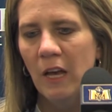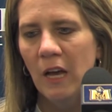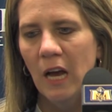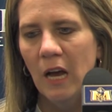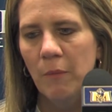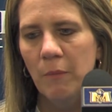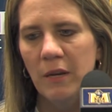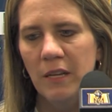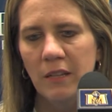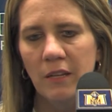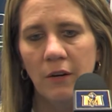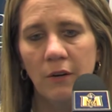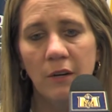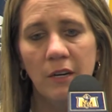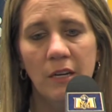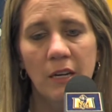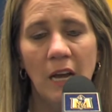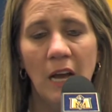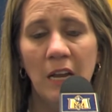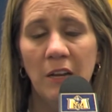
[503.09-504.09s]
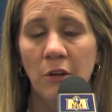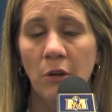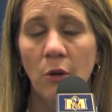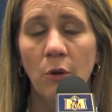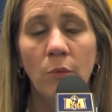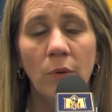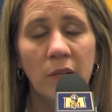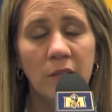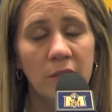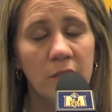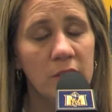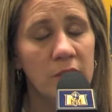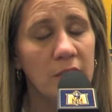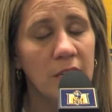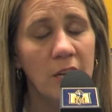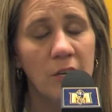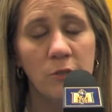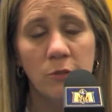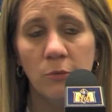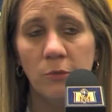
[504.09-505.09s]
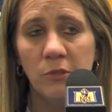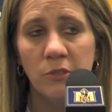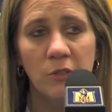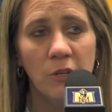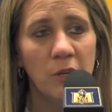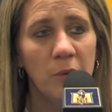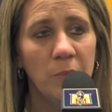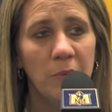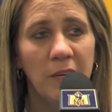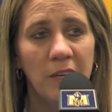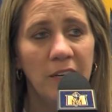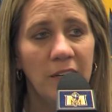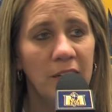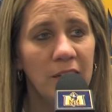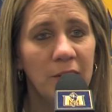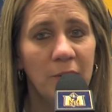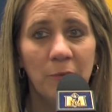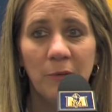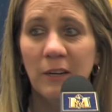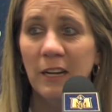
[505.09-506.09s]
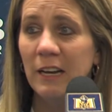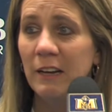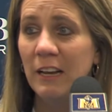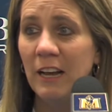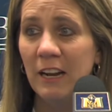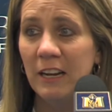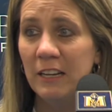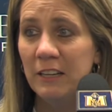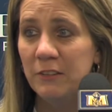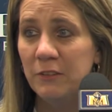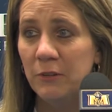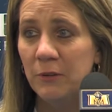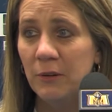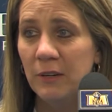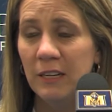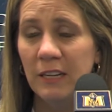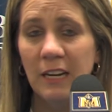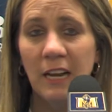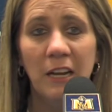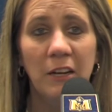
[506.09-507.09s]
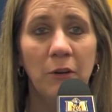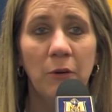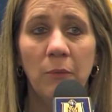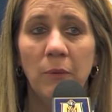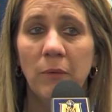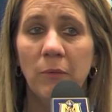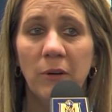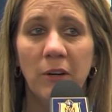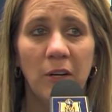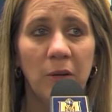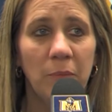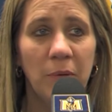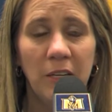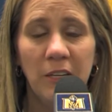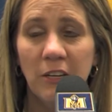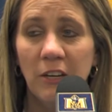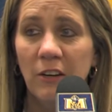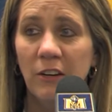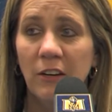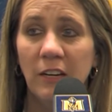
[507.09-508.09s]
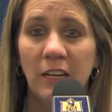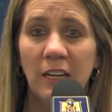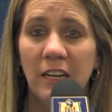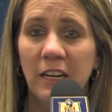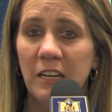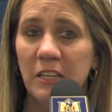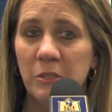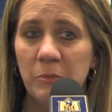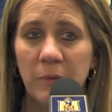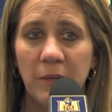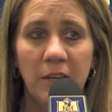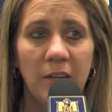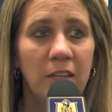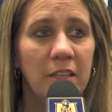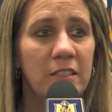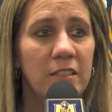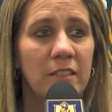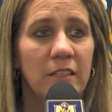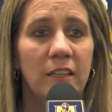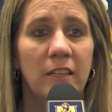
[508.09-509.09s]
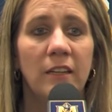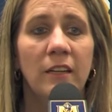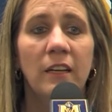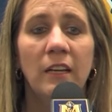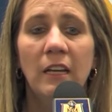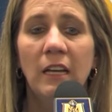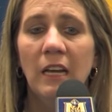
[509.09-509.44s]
I mean, I knew what this schedule was going to be when I got into it, and I knew we were going to be young and inexperienced and